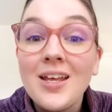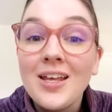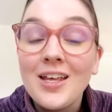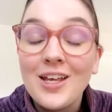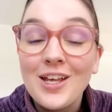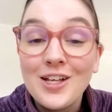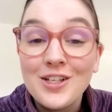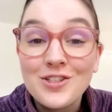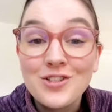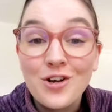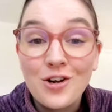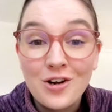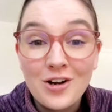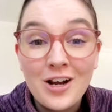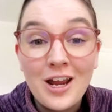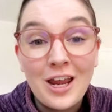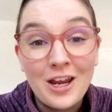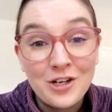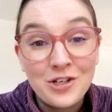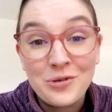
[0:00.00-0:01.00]
It's our
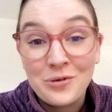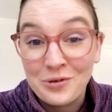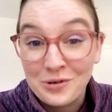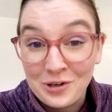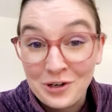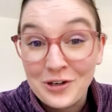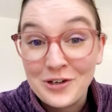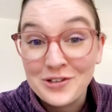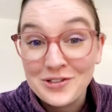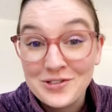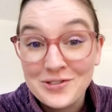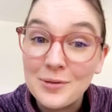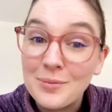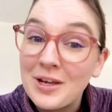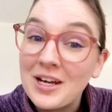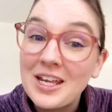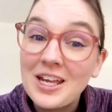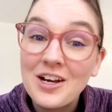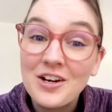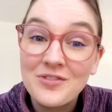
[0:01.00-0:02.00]
annual curse. The
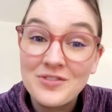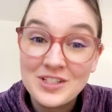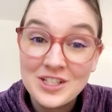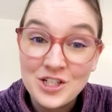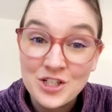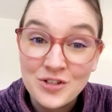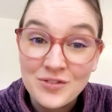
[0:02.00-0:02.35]
Medicare Physician